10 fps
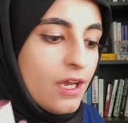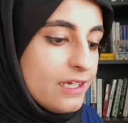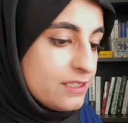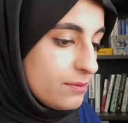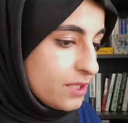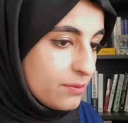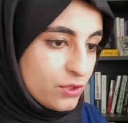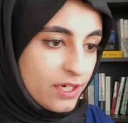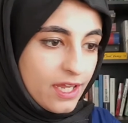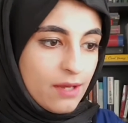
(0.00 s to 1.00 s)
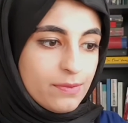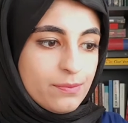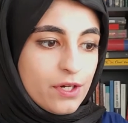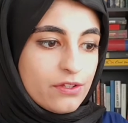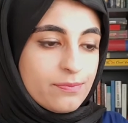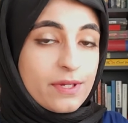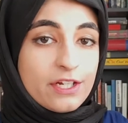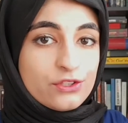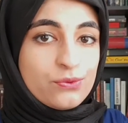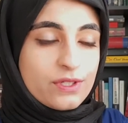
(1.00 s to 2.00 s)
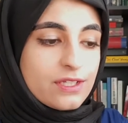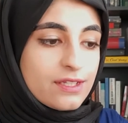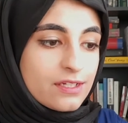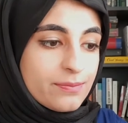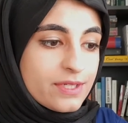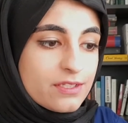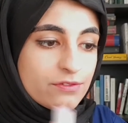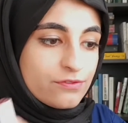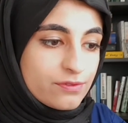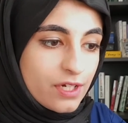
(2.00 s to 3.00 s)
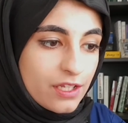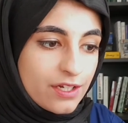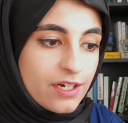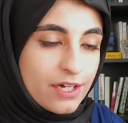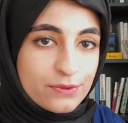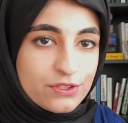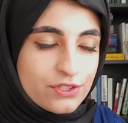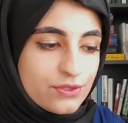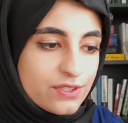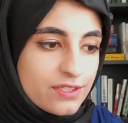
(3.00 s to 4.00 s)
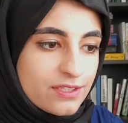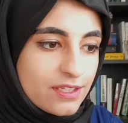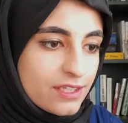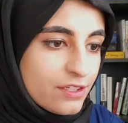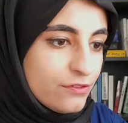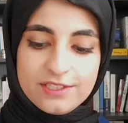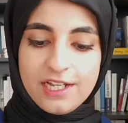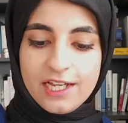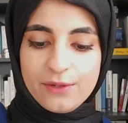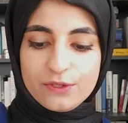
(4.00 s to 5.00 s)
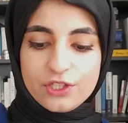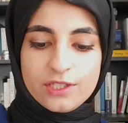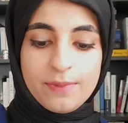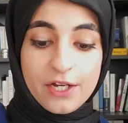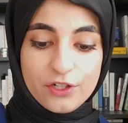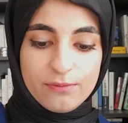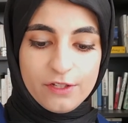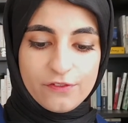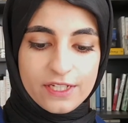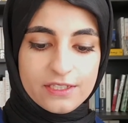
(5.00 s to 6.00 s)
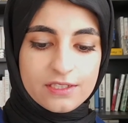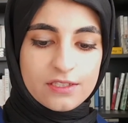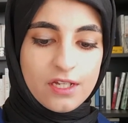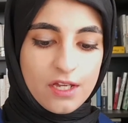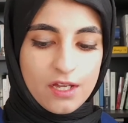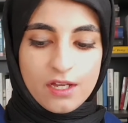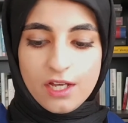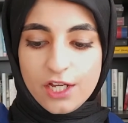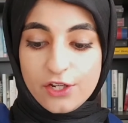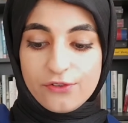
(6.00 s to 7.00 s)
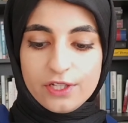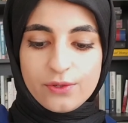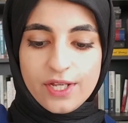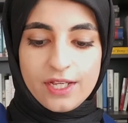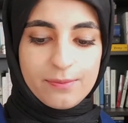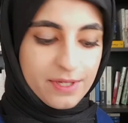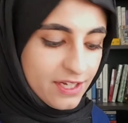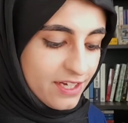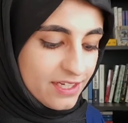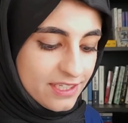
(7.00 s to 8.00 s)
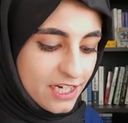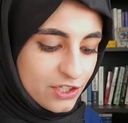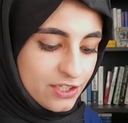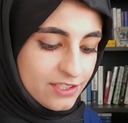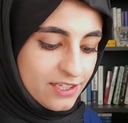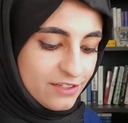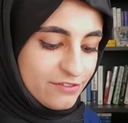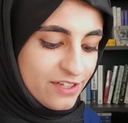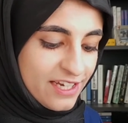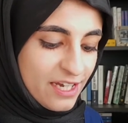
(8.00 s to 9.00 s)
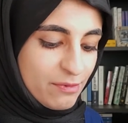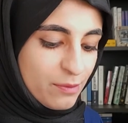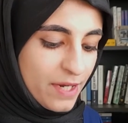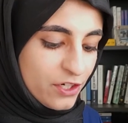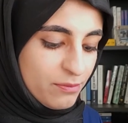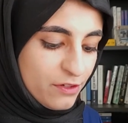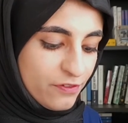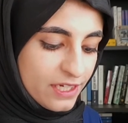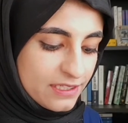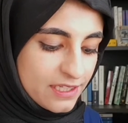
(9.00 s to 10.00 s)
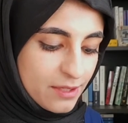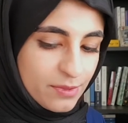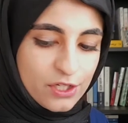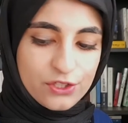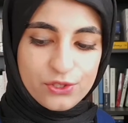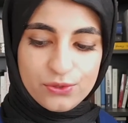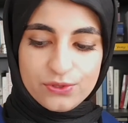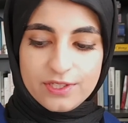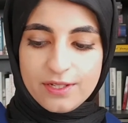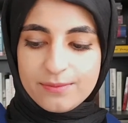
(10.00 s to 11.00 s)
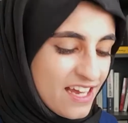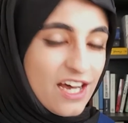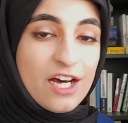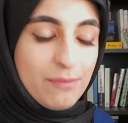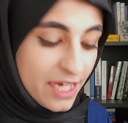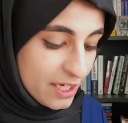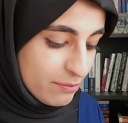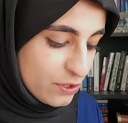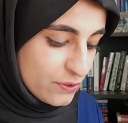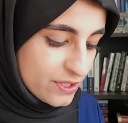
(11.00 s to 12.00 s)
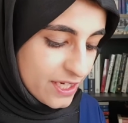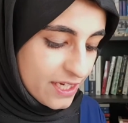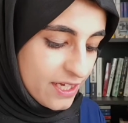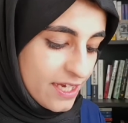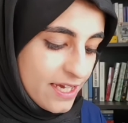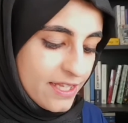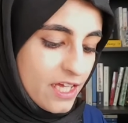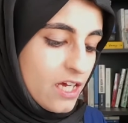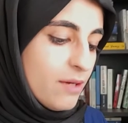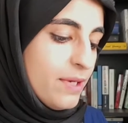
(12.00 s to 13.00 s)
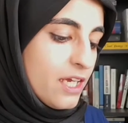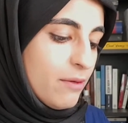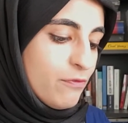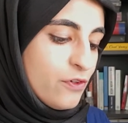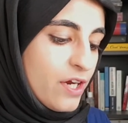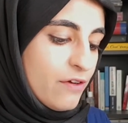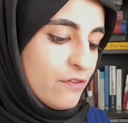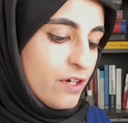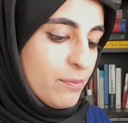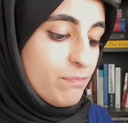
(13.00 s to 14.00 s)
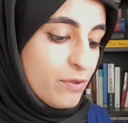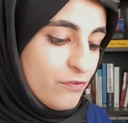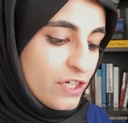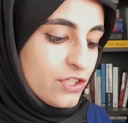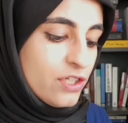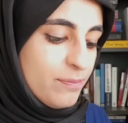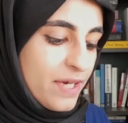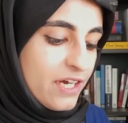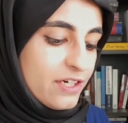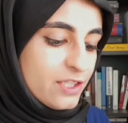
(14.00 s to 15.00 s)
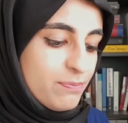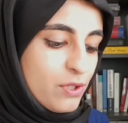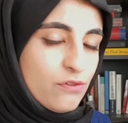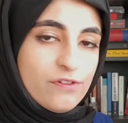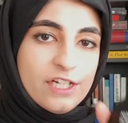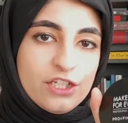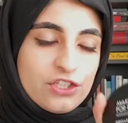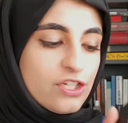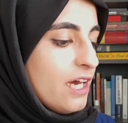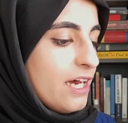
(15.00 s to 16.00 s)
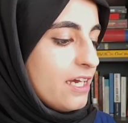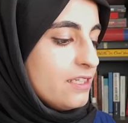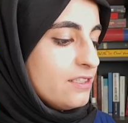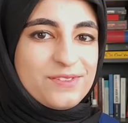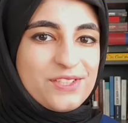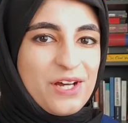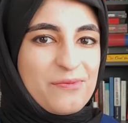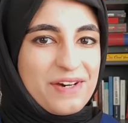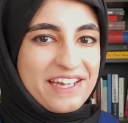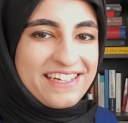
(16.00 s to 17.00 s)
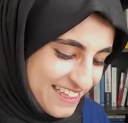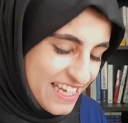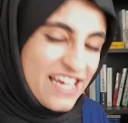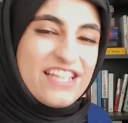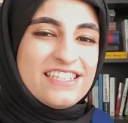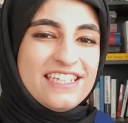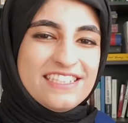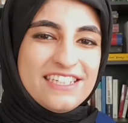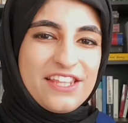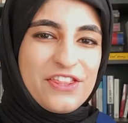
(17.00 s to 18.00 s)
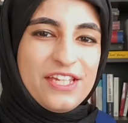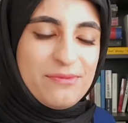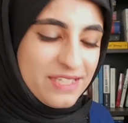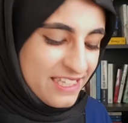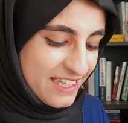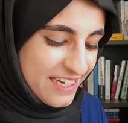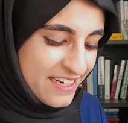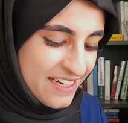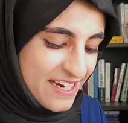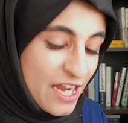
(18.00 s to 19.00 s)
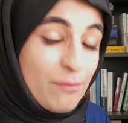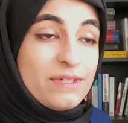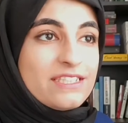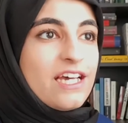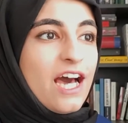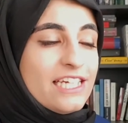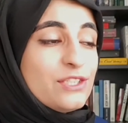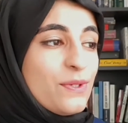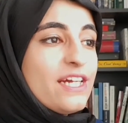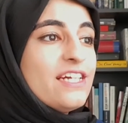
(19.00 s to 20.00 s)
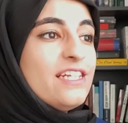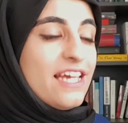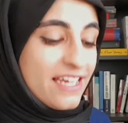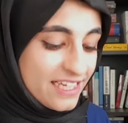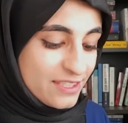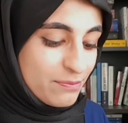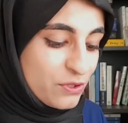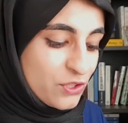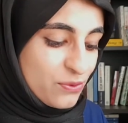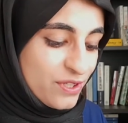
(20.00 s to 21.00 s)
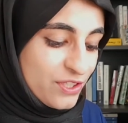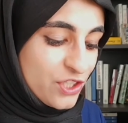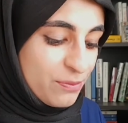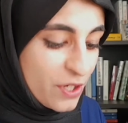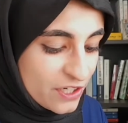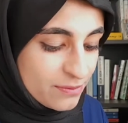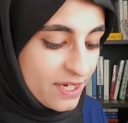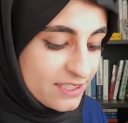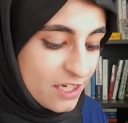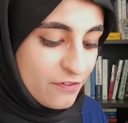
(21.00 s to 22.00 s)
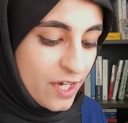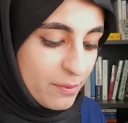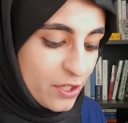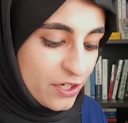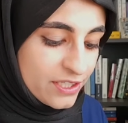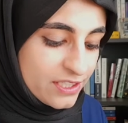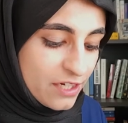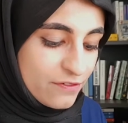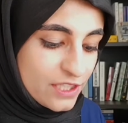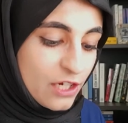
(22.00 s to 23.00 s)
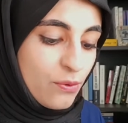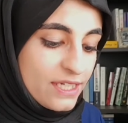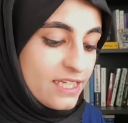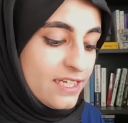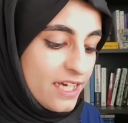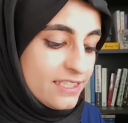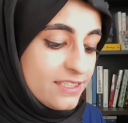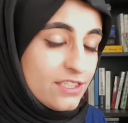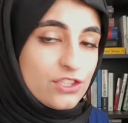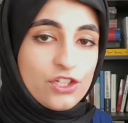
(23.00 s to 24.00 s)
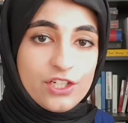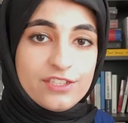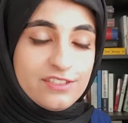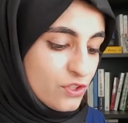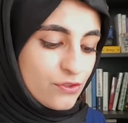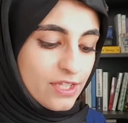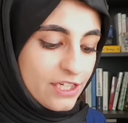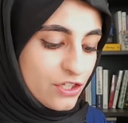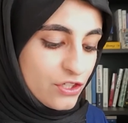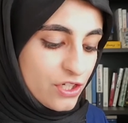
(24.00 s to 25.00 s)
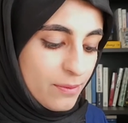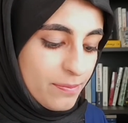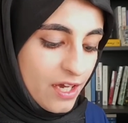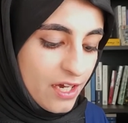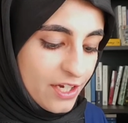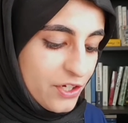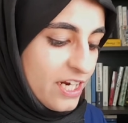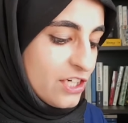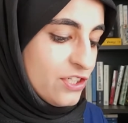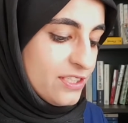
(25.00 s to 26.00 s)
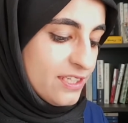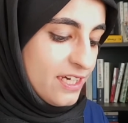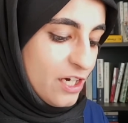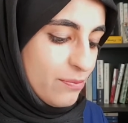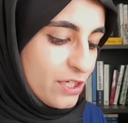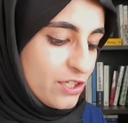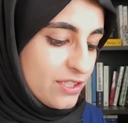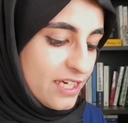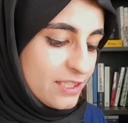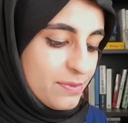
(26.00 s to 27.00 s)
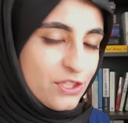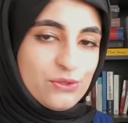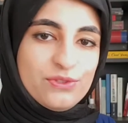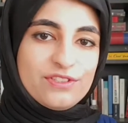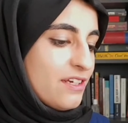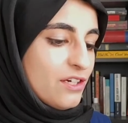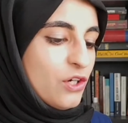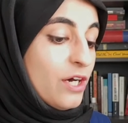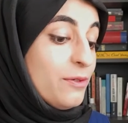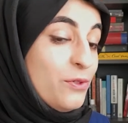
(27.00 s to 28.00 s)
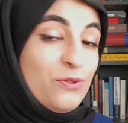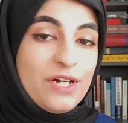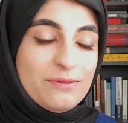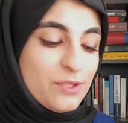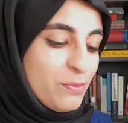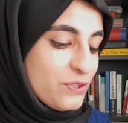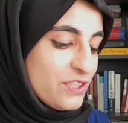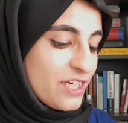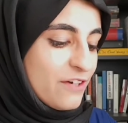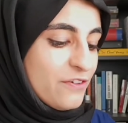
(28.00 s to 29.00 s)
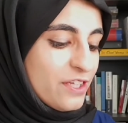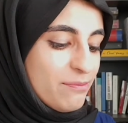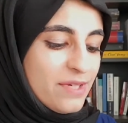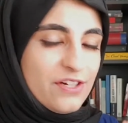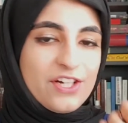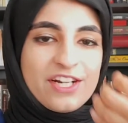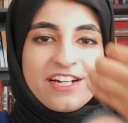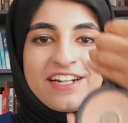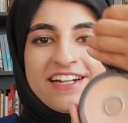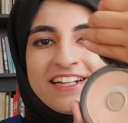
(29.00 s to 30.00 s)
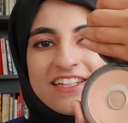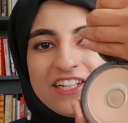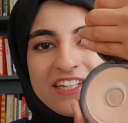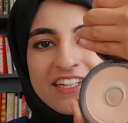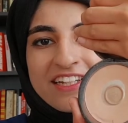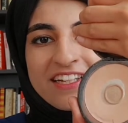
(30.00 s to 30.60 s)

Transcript: And sometimes when I can't be bothered, but I do want a little bit of color, I would just use this and then leave. I will just powder my face real quick because I actually need to leave. I'm gonna powder my face and then I'm gonna do some, I am using the Makeup Forever Professional Paris Pro Finish, and it's not mine. There's a theme, isn't there? But I swear, like, it's mutual. She borrows my stuff, I borrow her stuff. It's like quite a nice sisterhood relationship. You can actually see how much it has been used. Oh, I'm supposed to cover the mirror. Look,